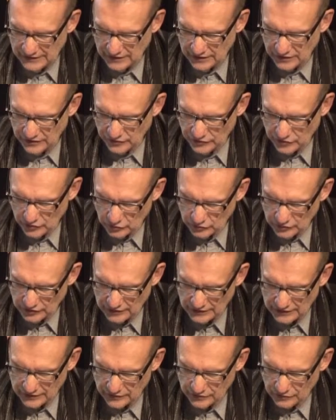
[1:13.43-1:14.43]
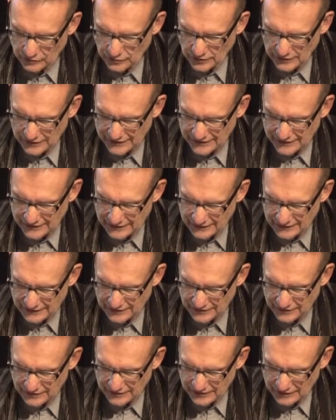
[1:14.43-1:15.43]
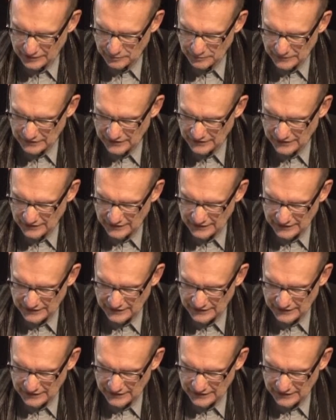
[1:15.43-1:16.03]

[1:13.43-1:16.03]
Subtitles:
a socialist or idealist segment,